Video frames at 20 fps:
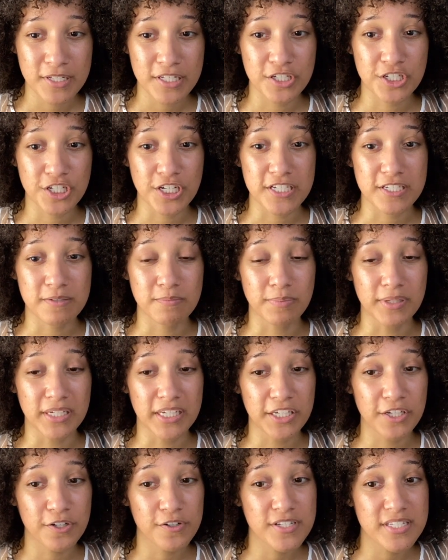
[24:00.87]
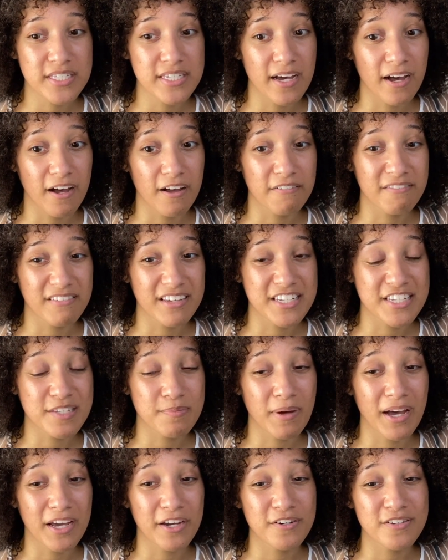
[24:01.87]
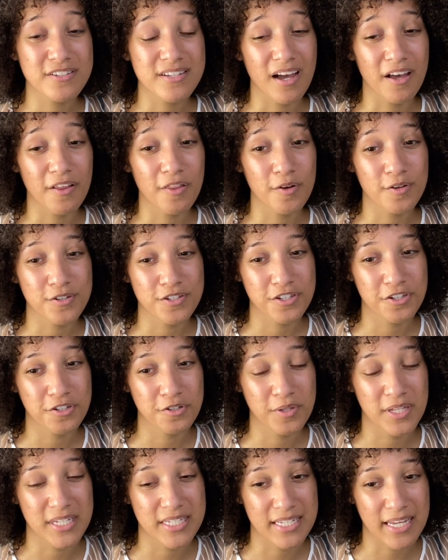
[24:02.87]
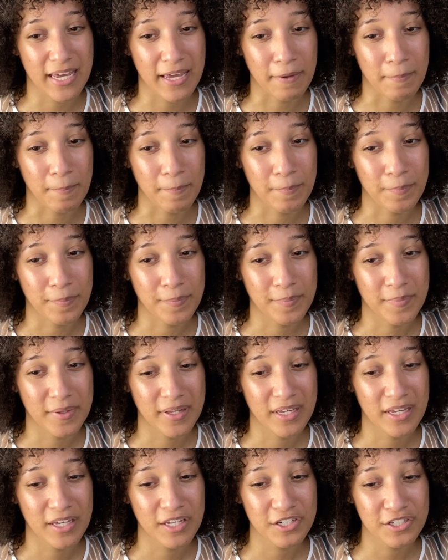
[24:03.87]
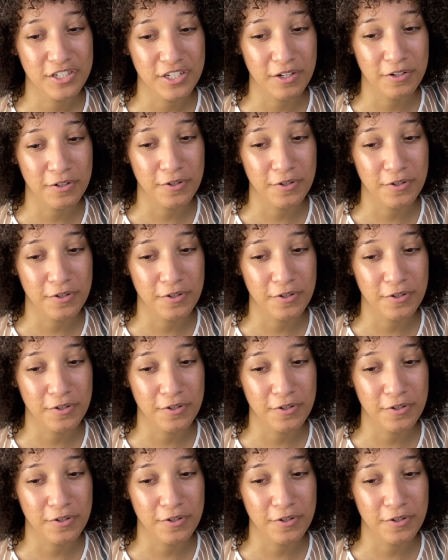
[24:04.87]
just being yourself inspires others to do the same. Share your